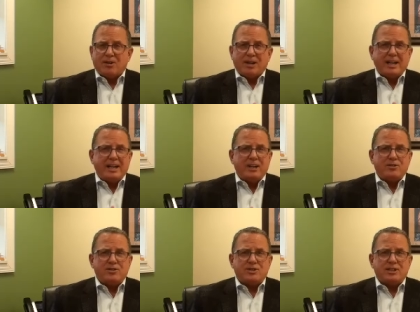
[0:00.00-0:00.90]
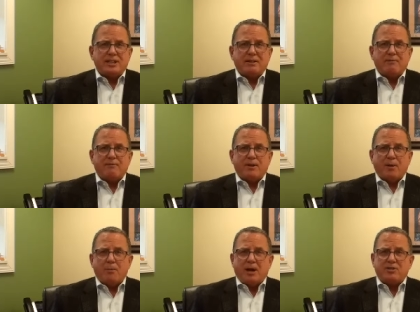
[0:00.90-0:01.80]
engaged very
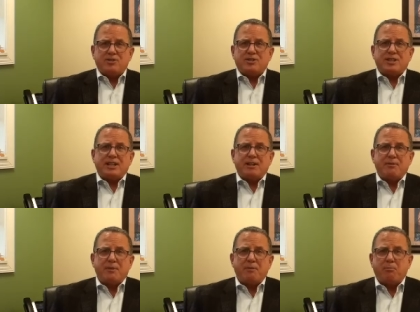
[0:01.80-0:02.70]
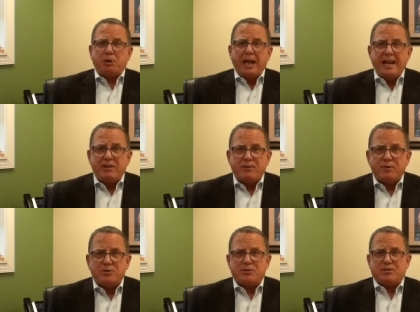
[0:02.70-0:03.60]
much in planning their future